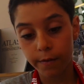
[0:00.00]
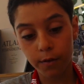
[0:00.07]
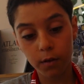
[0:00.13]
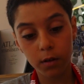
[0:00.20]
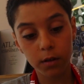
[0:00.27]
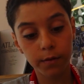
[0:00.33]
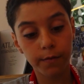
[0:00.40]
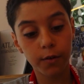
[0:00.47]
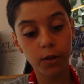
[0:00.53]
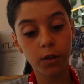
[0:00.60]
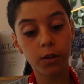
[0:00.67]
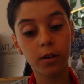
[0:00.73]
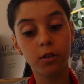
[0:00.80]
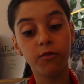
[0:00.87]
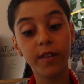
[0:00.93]
for
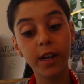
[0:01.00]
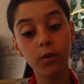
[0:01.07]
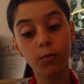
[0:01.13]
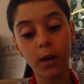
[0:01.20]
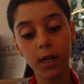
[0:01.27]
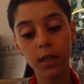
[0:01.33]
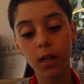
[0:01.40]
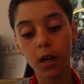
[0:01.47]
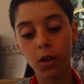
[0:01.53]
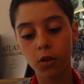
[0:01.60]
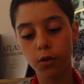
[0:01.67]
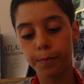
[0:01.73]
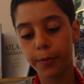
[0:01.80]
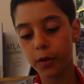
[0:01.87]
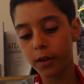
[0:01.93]
the green one,
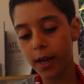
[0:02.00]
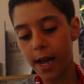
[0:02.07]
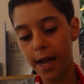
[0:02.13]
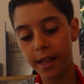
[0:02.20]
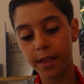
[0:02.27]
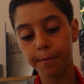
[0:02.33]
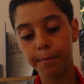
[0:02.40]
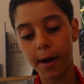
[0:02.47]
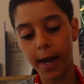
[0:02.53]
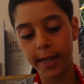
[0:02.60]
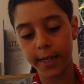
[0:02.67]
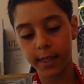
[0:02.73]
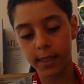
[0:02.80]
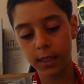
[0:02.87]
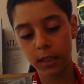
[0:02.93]
you put it at the
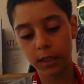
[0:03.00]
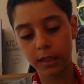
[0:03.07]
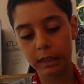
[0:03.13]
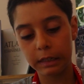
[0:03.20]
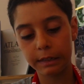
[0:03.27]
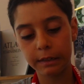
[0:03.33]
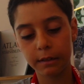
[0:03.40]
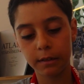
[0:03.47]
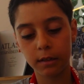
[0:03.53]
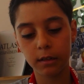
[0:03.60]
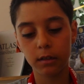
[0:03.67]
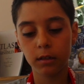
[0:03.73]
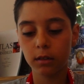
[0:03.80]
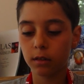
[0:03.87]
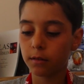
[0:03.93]
minus
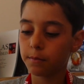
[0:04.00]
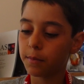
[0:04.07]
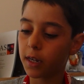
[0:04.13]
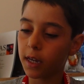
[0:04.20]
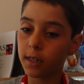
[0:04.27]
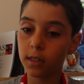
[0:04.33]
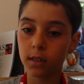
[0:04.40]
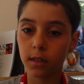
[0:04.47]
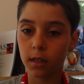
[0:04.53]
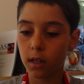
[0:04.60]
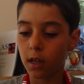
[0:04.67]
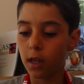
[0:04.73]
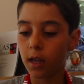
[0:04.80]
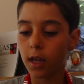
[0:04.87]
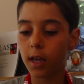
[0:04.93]
place.
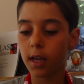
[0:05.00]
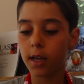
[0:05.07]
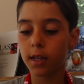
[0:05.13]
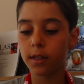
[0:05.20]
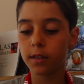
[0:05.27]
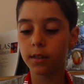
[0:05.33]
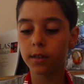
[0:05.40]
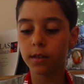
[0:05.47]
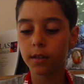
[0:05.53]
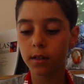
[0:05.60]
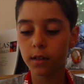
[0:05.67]
And